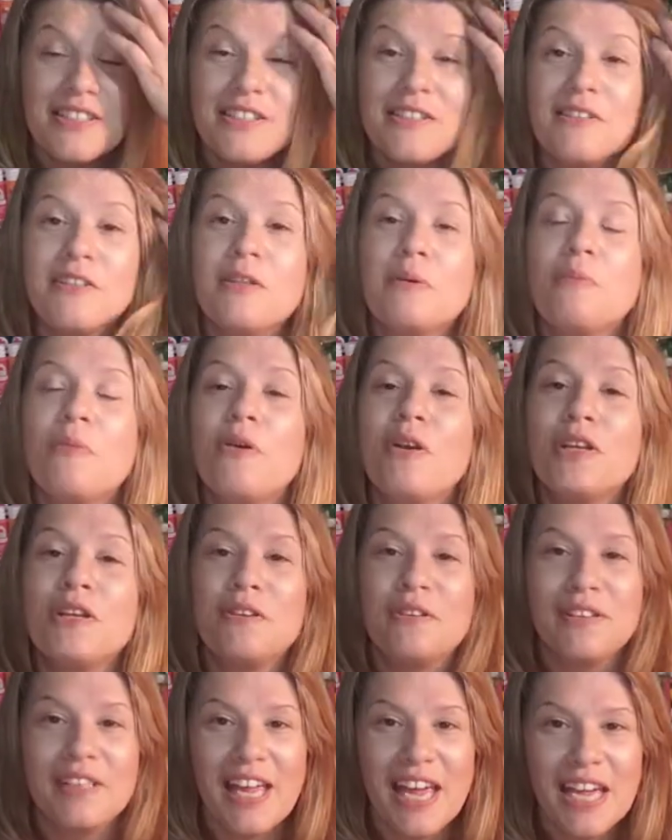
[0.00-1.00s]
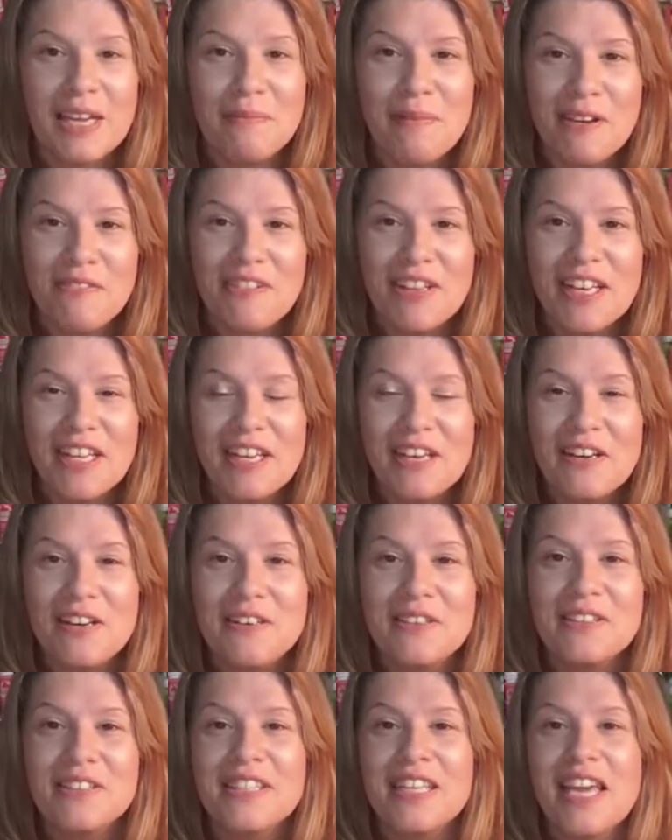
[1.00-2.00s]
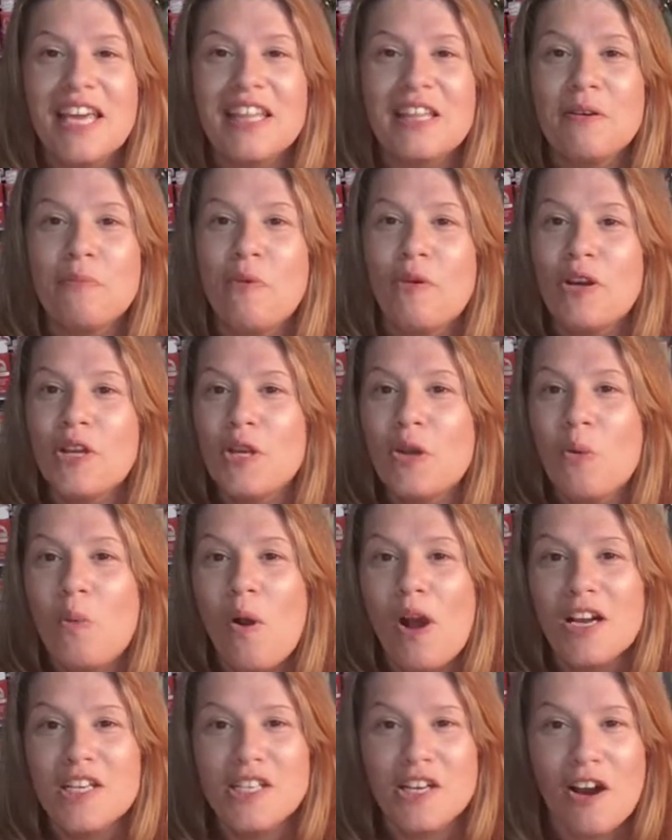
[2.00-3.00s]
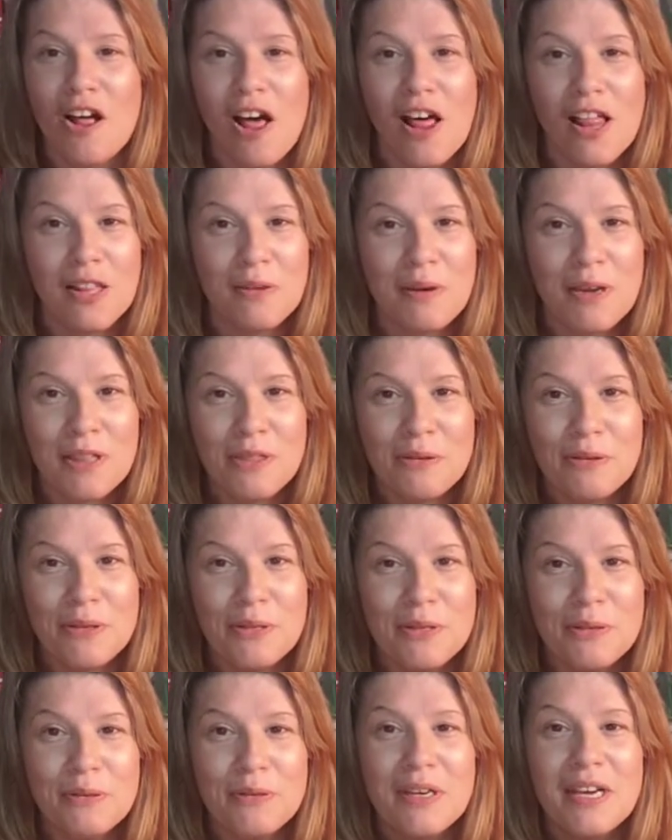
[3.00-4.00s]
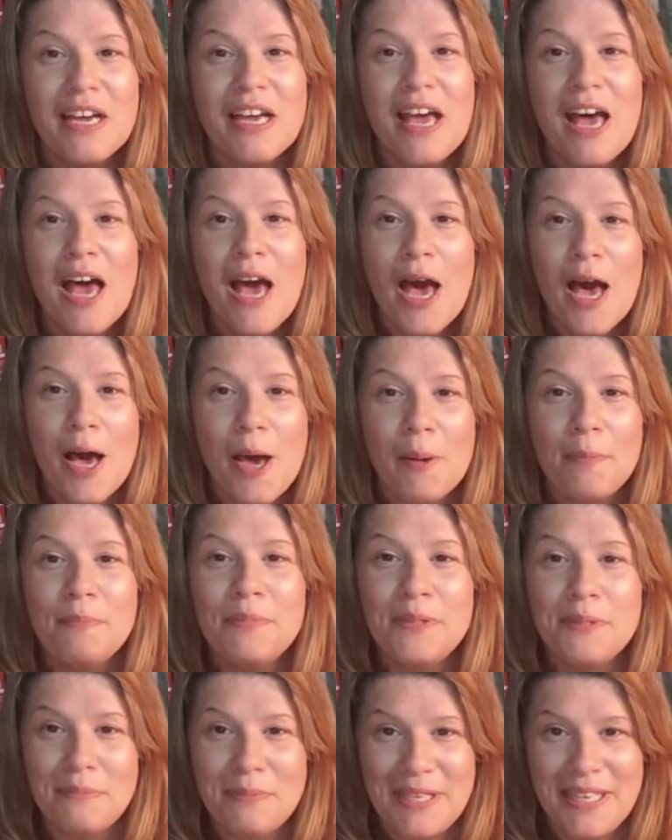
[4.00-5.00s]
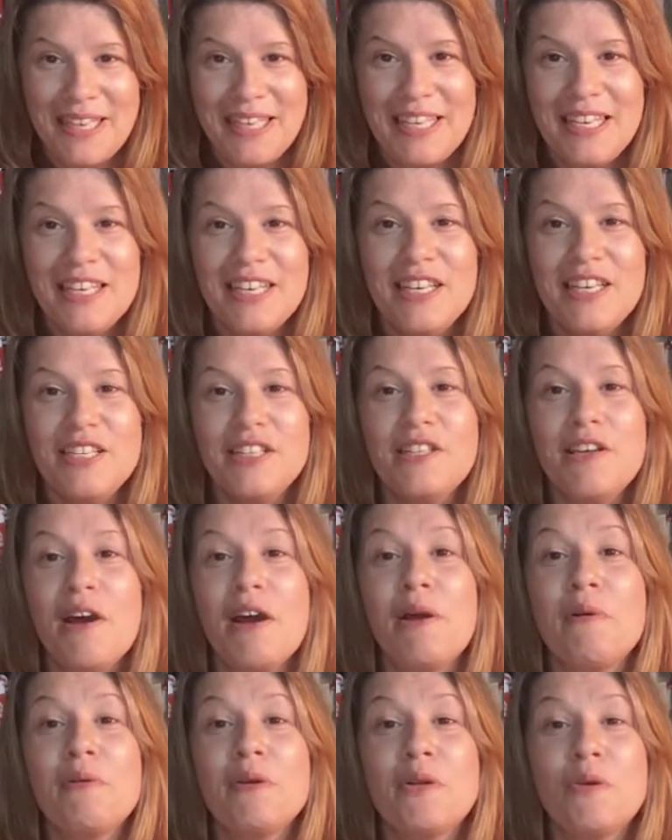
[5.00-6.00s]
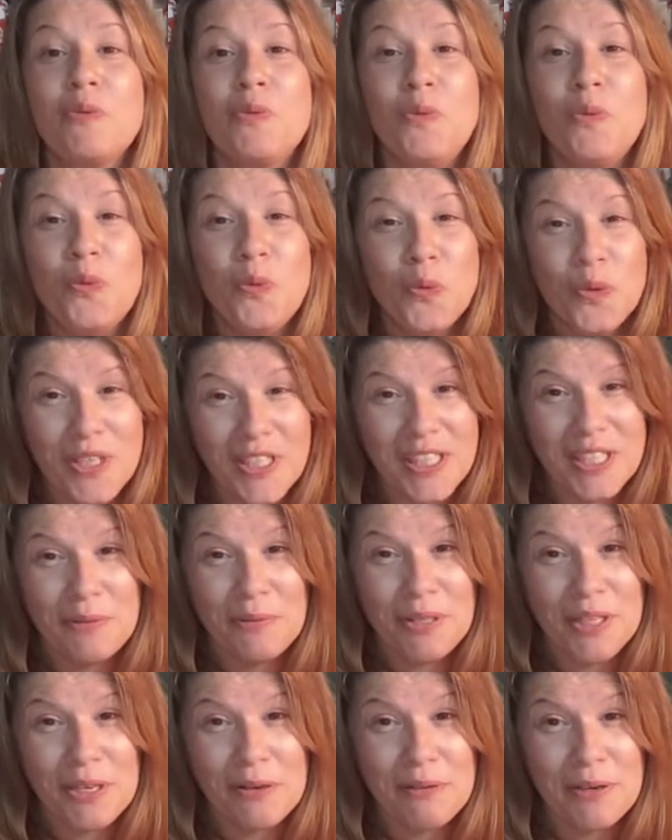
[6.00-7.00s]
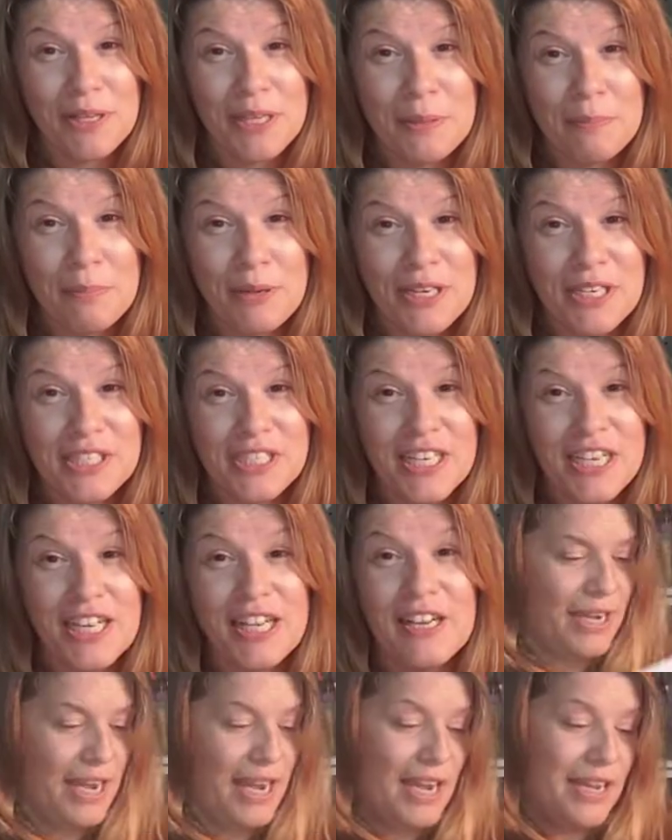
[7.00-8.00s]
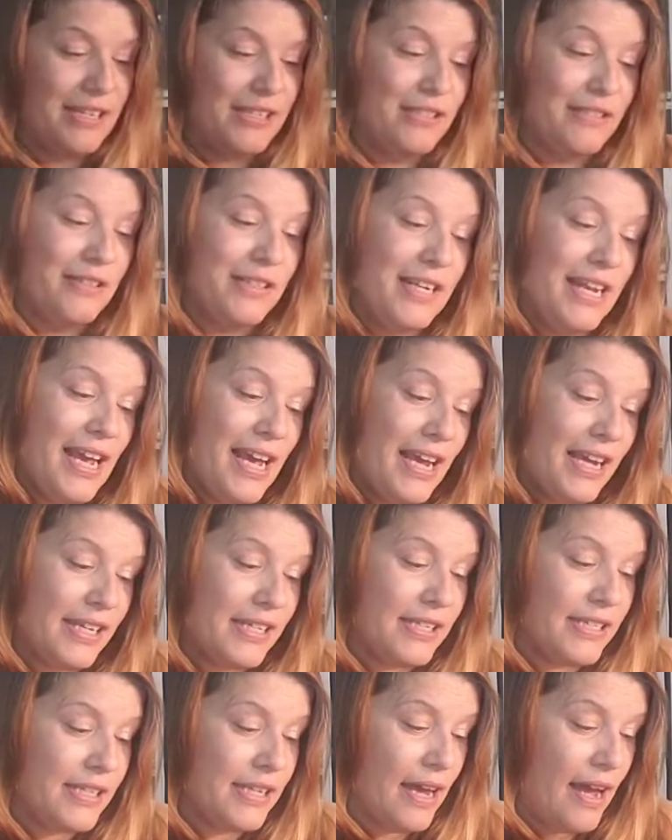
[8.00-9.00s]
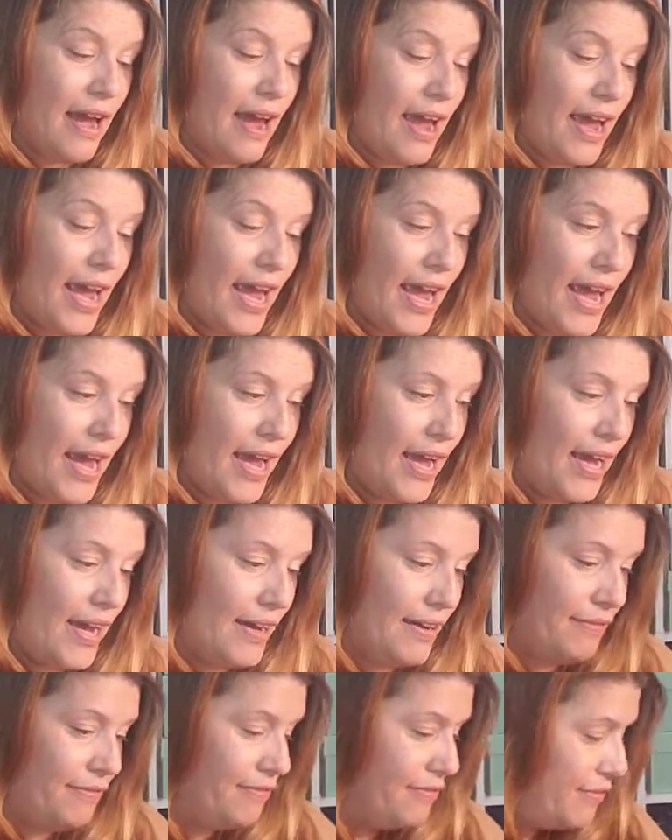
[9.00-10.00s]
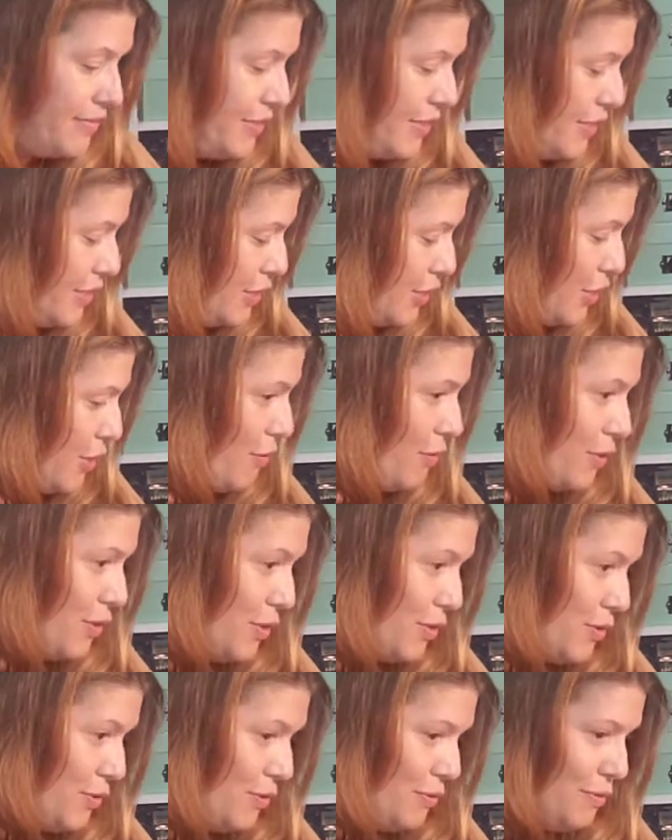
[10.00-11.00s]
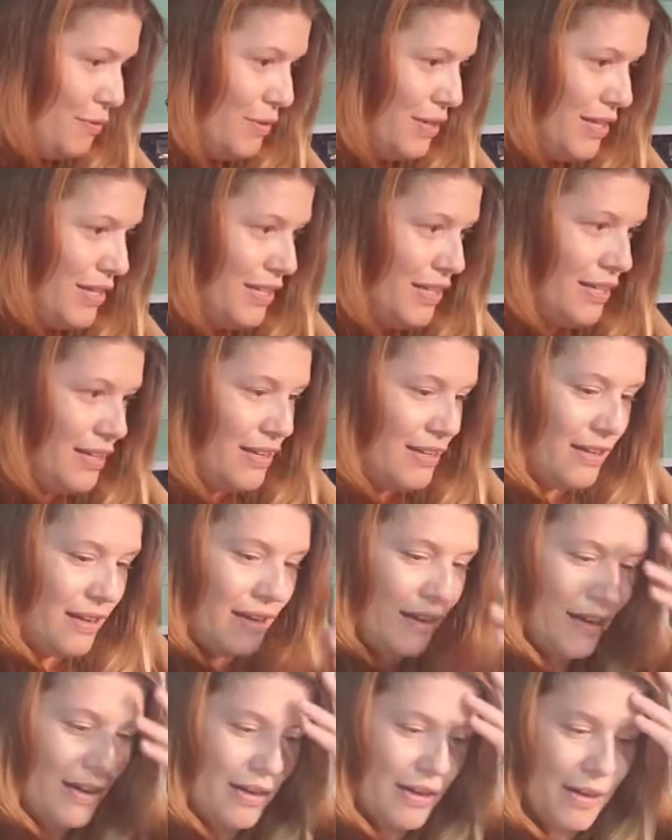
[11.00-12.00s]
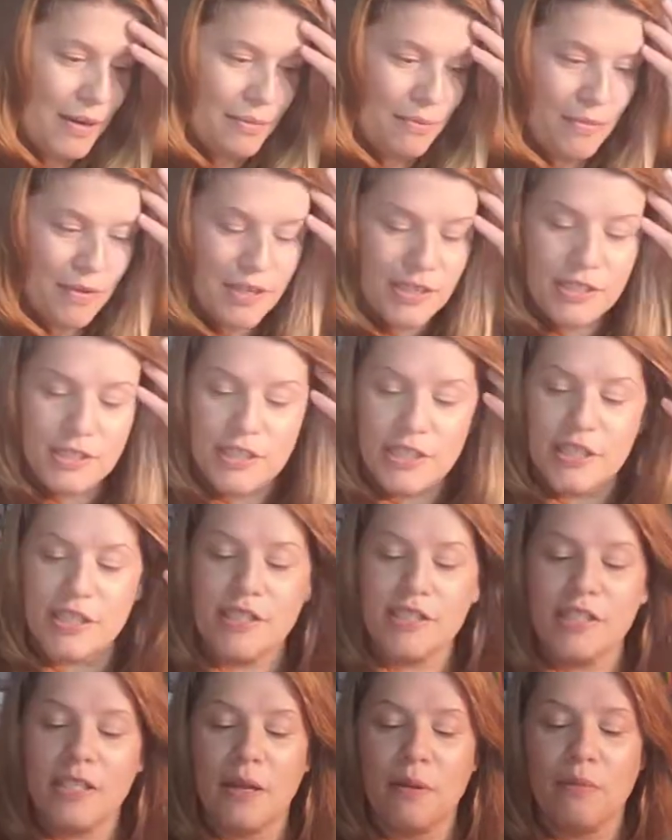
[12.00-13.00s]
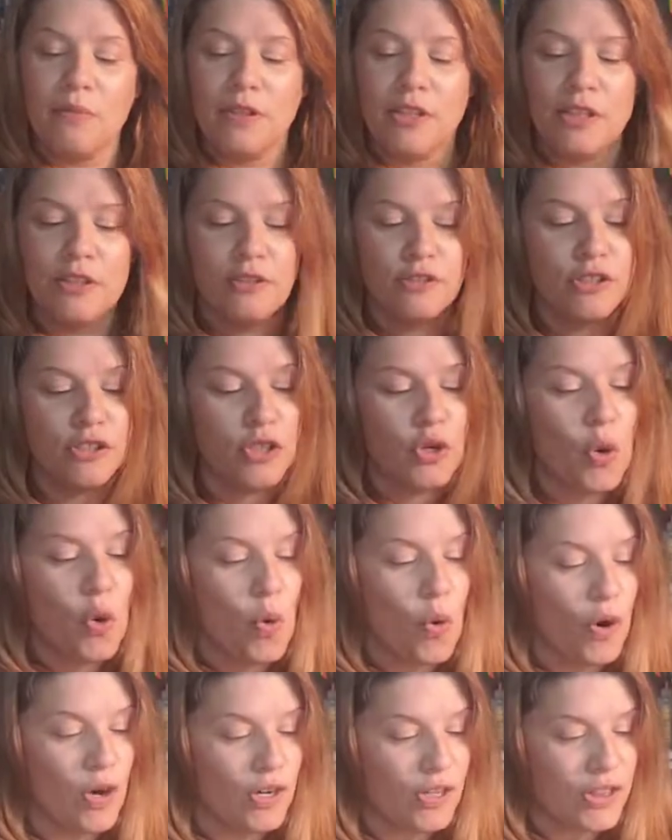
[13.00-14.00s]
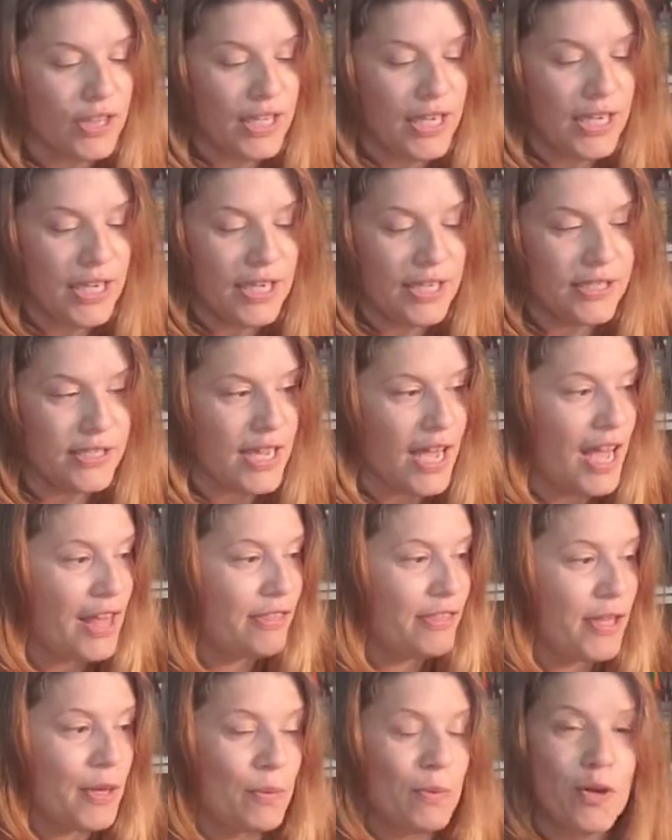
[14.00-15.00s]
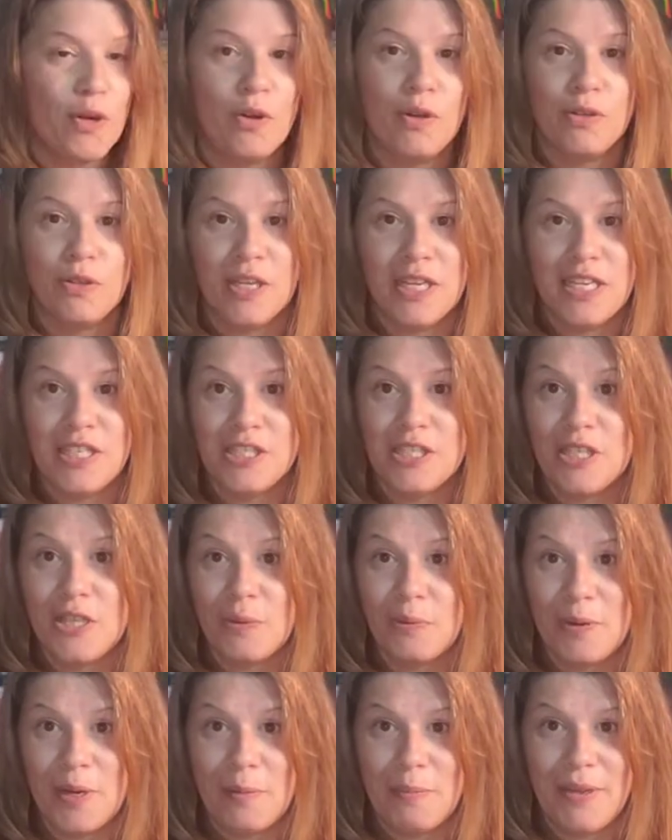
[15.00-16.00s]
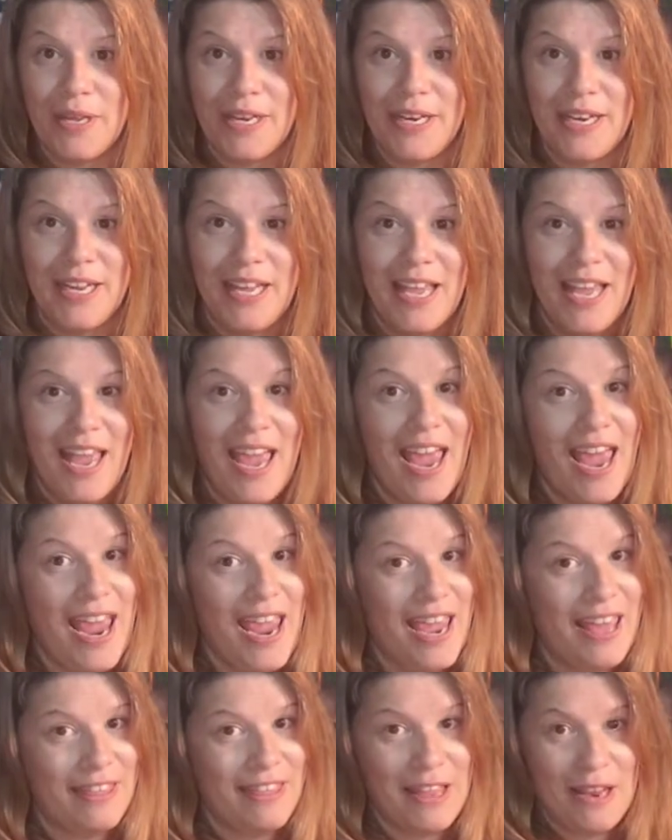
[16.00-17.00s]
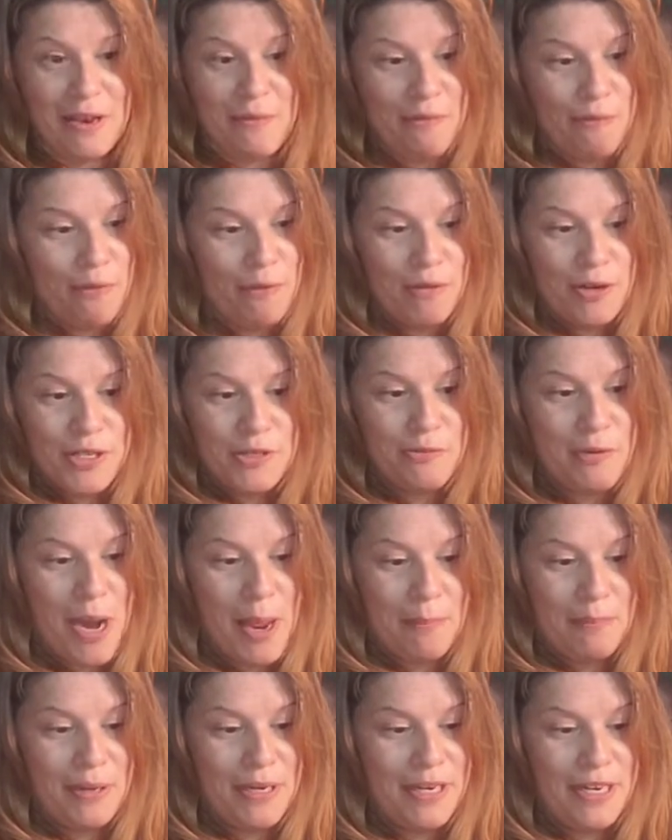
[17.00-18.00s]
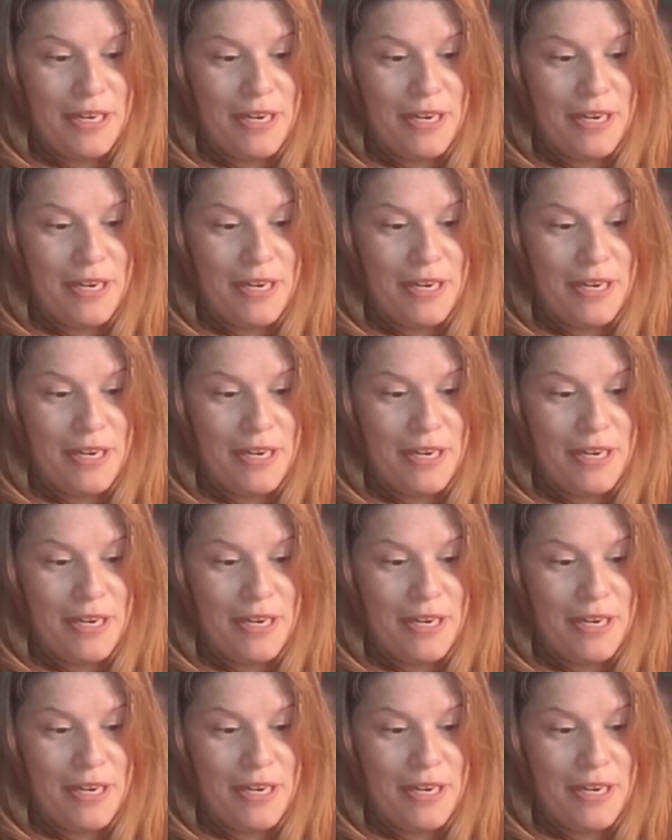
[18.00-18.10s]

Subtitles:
So the more you like my videos and the more you watch it all the way through, helps me. So I would really, really, really appreciate Okay, so next I have to show you, it's just some little decor things and then we'll go into the ribbon and then we're just wrapping